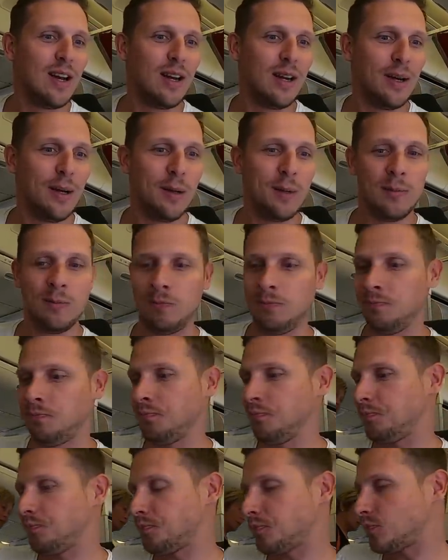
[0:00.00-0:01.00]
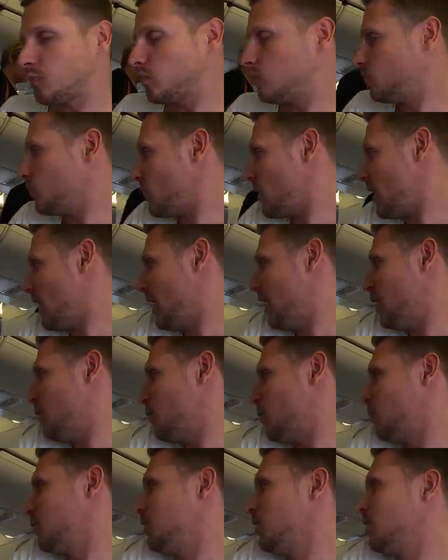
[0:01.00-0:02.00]
And I'm
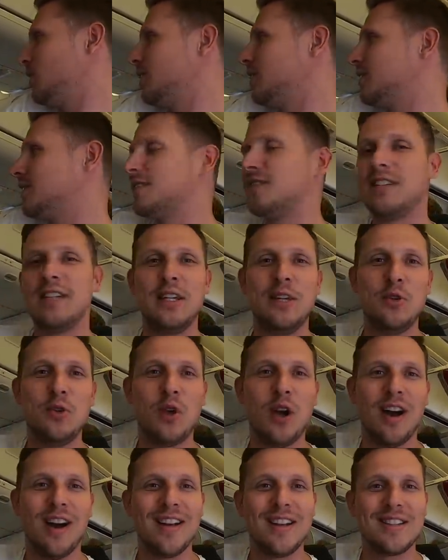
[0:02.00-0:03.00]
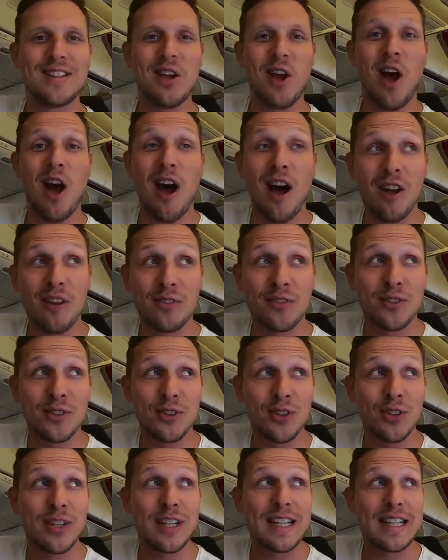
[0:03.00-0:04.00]
probably gonna see you guys
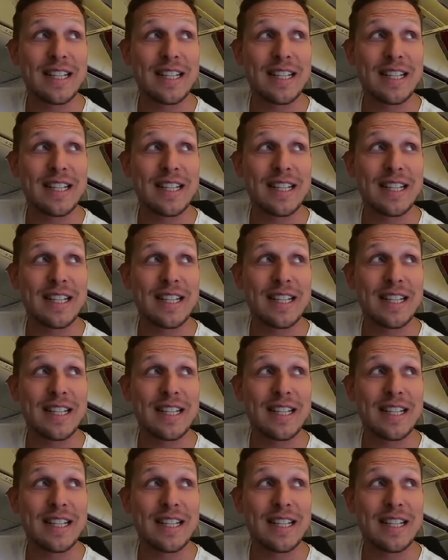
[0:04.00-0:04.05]
after